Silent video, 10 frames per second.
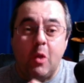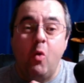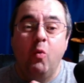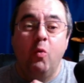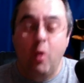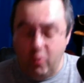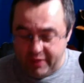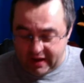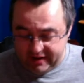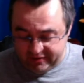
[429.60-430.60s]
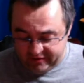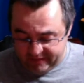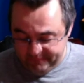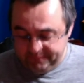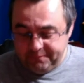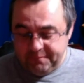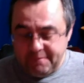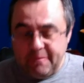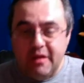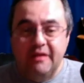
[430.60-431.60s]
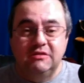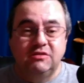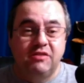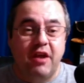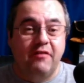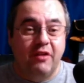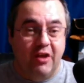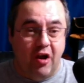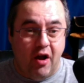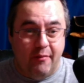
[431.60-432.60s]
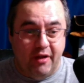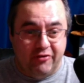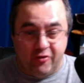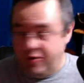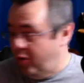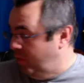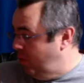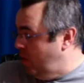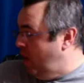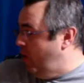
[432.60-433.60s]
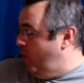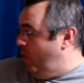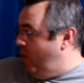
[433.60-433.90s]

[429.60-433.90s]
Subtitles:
Whoa, that is definitely hot mustard. Whoa.